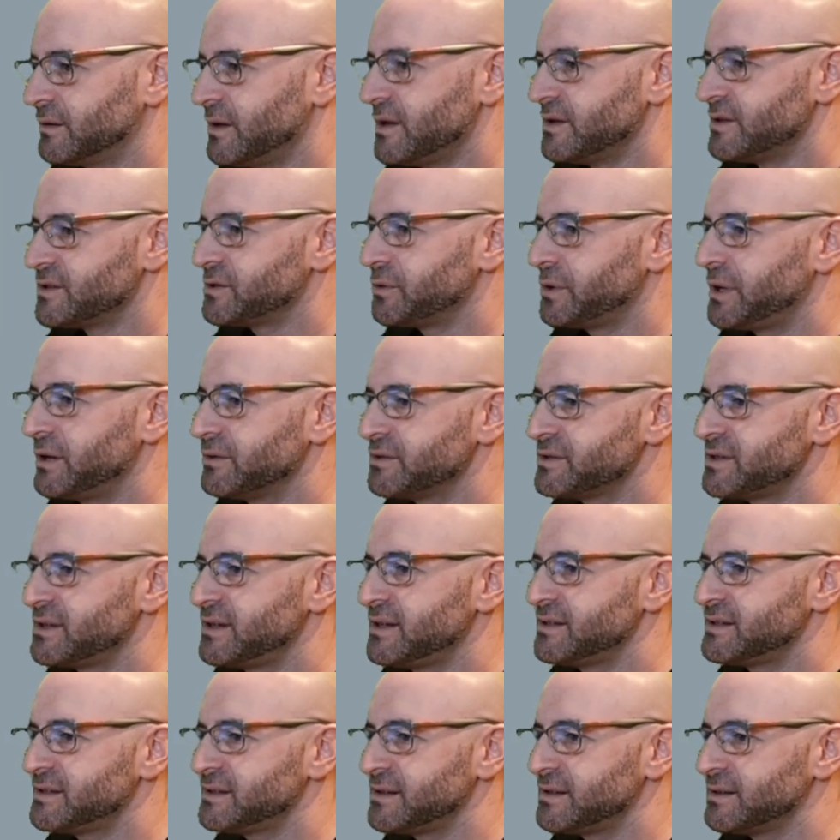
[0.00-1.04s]
So here's an
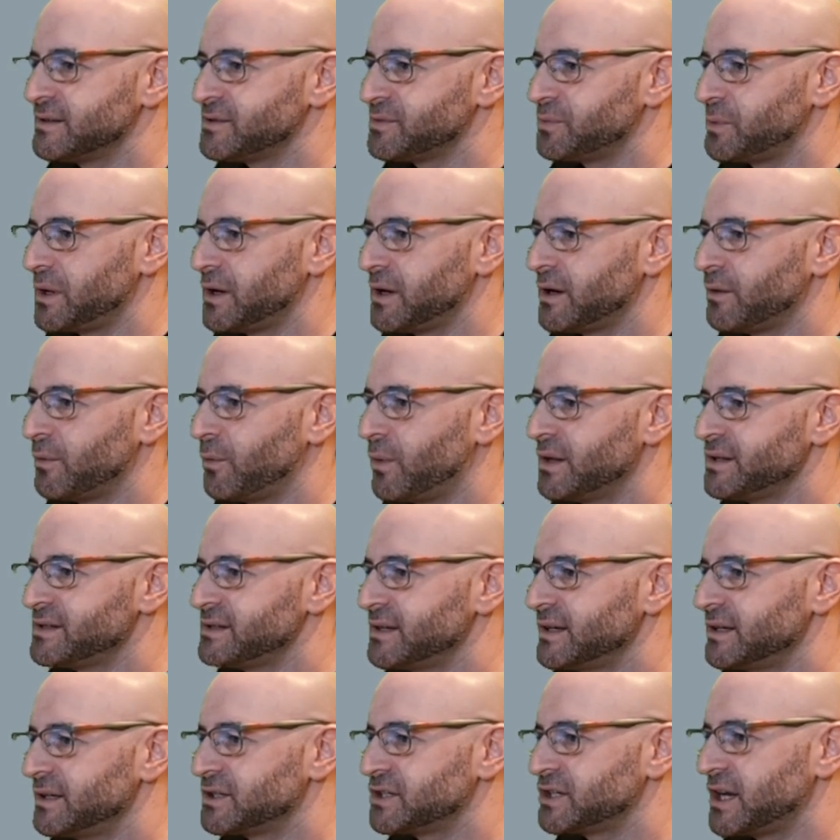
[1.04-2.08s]
instance where once
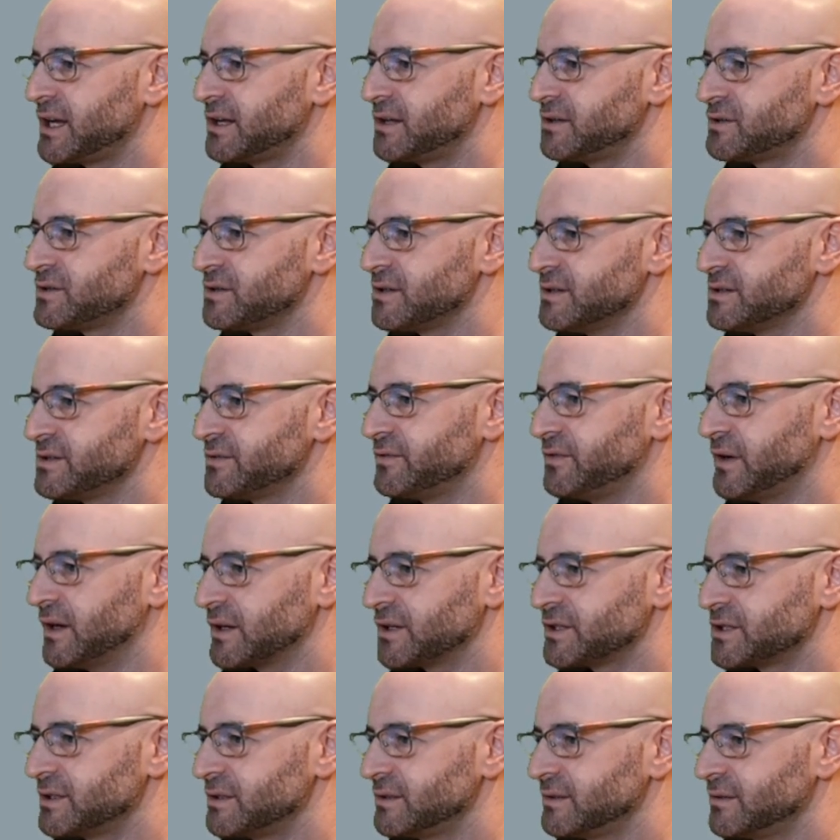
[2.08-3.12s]
I change this
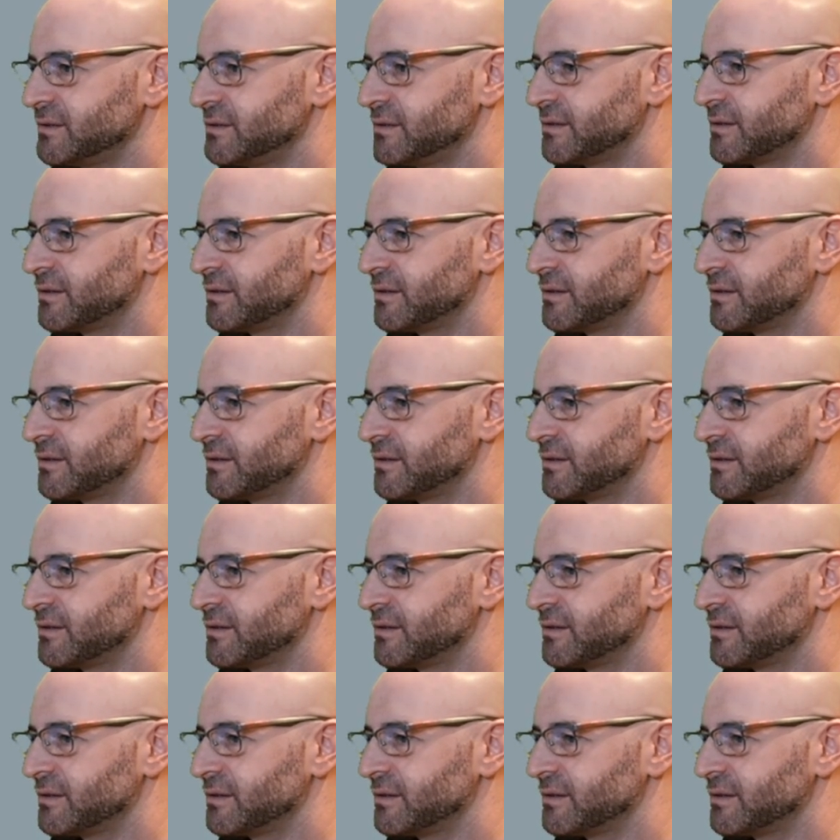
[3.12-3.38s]
function,